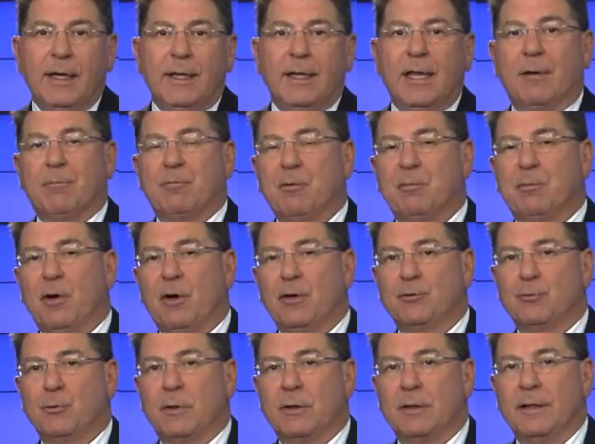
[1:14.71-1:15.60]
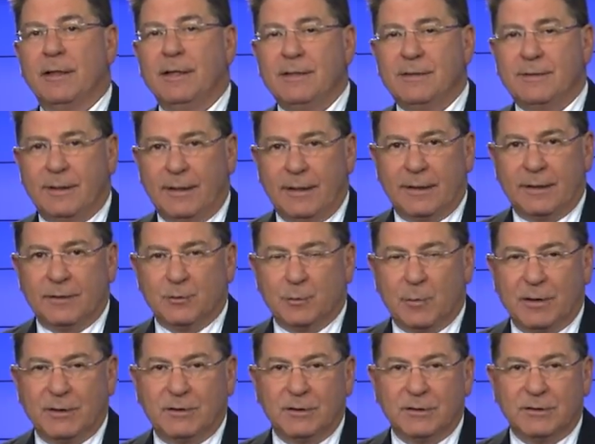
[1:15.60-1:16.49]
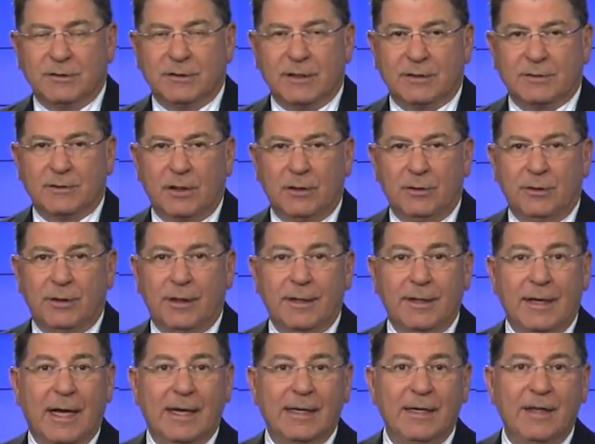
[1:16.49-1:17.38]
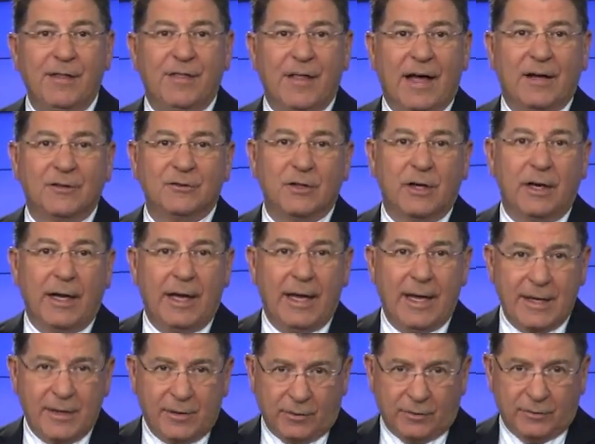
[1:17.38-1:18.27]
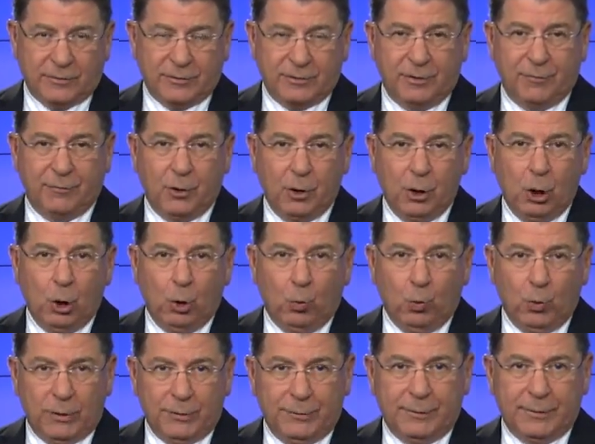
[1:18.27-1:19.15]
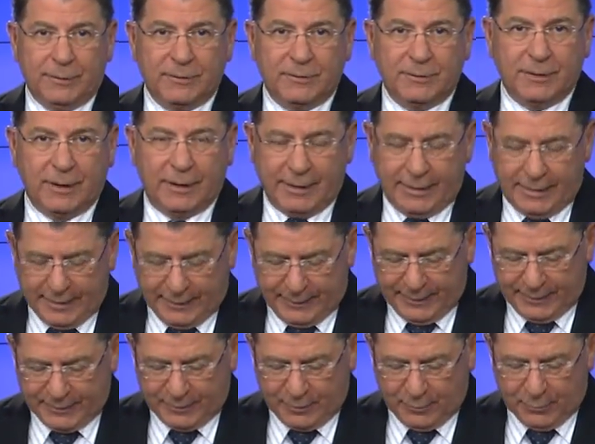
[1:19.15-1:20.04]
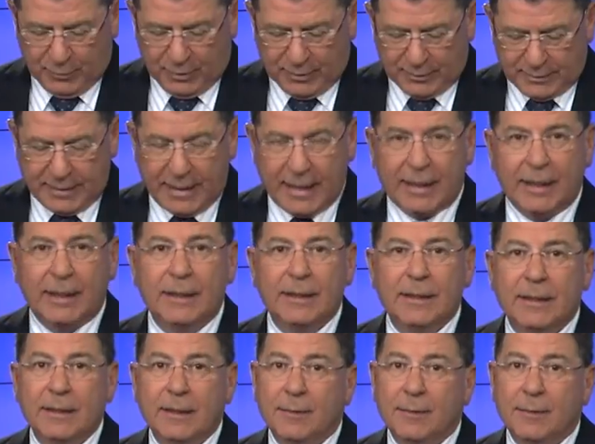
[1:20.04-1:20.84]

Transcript: that propose releasing as much as 690,000 acres of wilderness study areas in Montana,